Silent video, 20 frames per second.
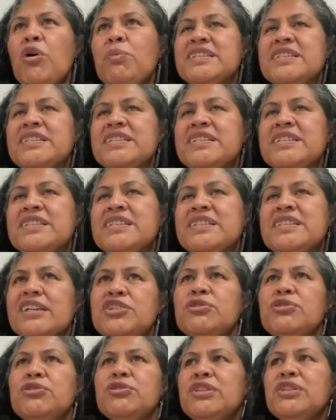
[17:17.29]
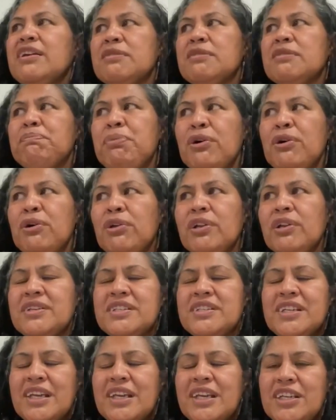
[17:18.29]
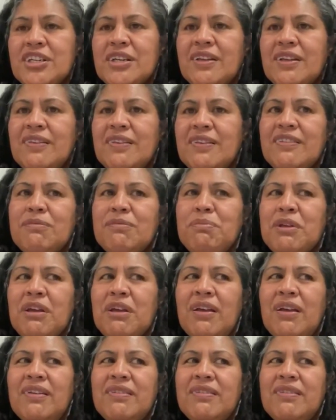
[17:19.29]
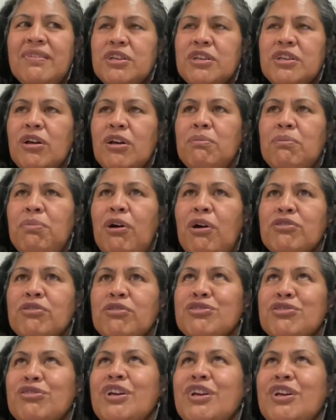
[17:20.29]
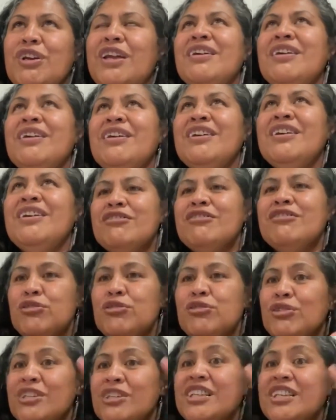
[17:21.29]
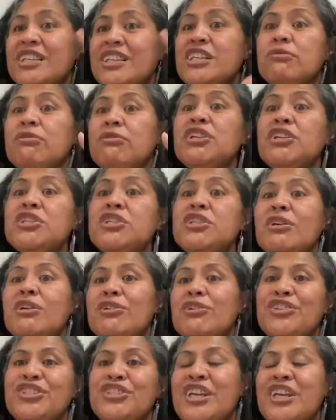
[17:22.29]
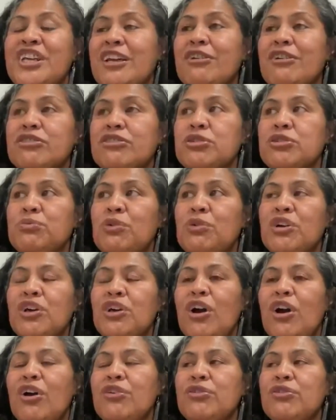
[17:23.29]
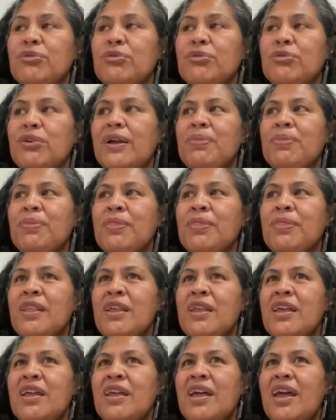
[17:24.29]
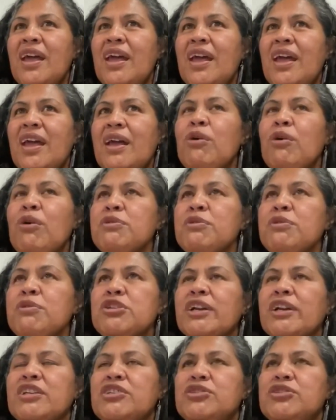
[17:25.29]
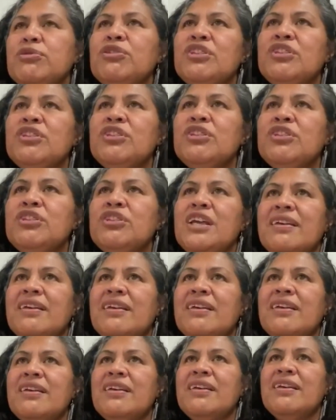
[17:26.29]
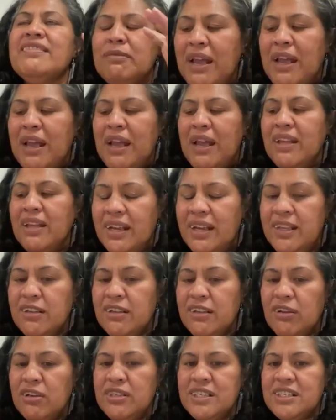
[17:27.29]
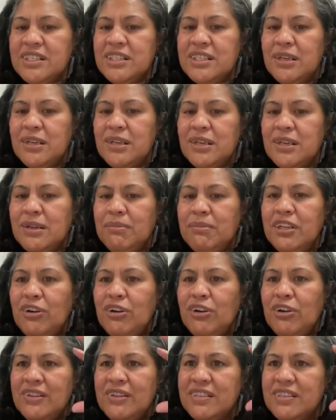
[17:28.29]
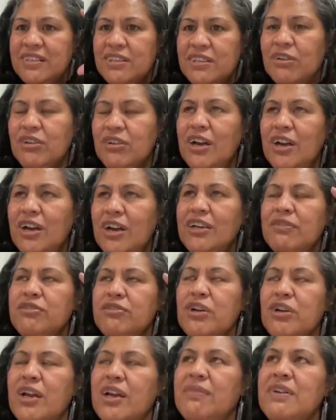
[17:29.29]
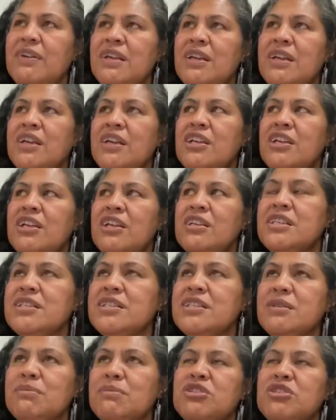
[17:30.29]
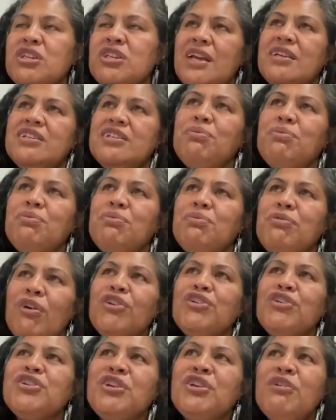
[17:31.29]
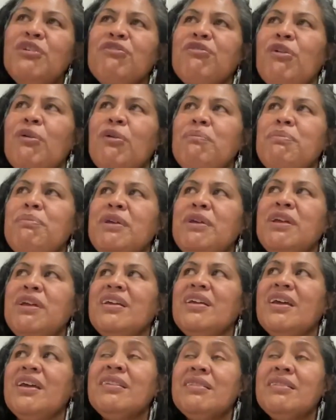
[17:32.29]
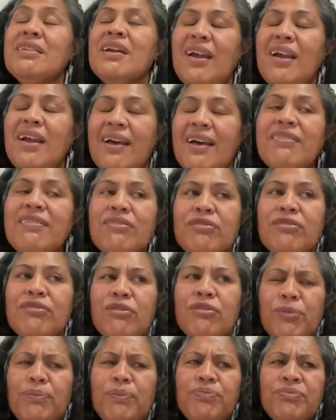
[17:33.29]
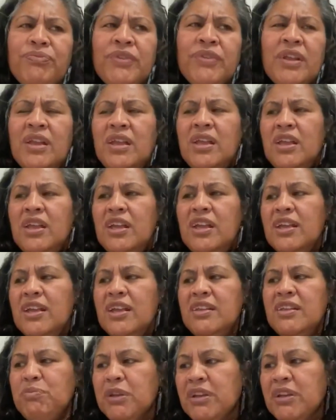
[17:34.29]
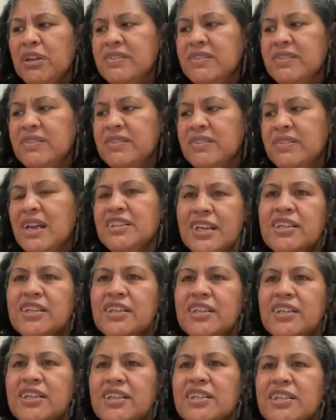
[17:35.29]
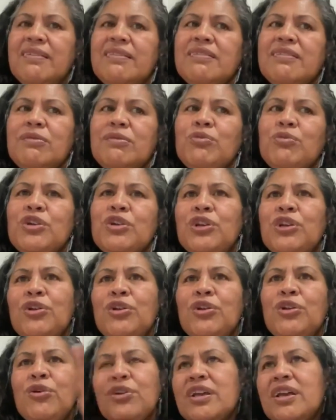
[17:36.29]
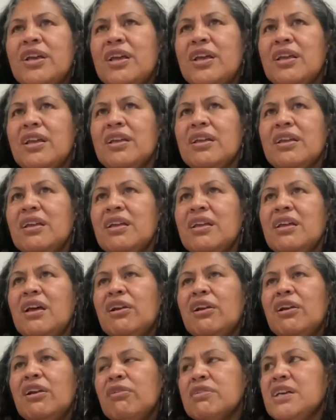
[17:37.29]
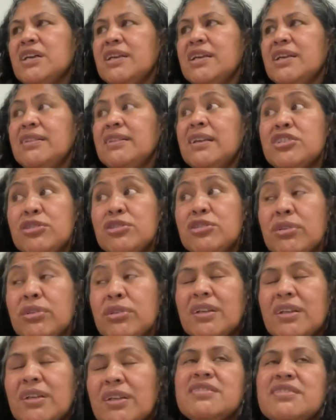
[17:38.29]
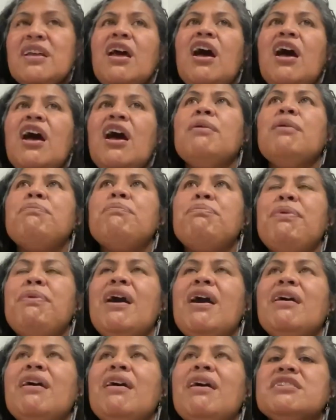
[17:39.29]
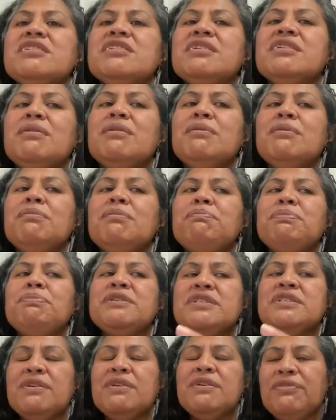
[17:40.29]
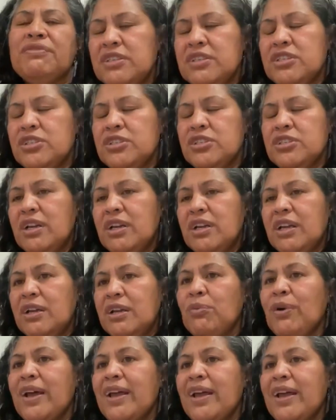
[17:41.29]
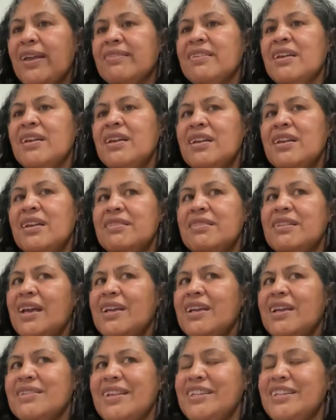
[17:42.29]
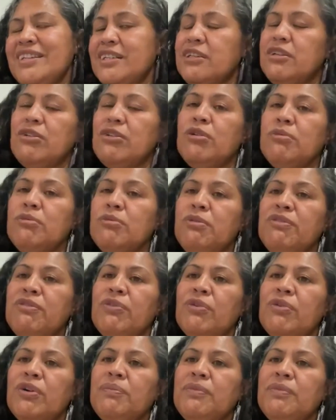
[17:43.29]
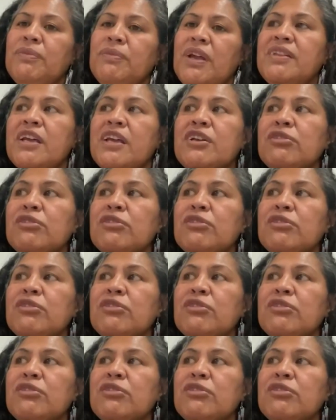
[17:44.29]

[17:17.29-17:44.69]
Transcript: What we started to do then is pull in teachers, because there was a compulsory student-teacher ratio to take on to whakaaro. And what we're trying to do then is expand that ecosystem, you know, this kind of trying to systems change approach from being in the classroom, because now teachers were learning alongside these students about Pacific history in ways that they didn't know before.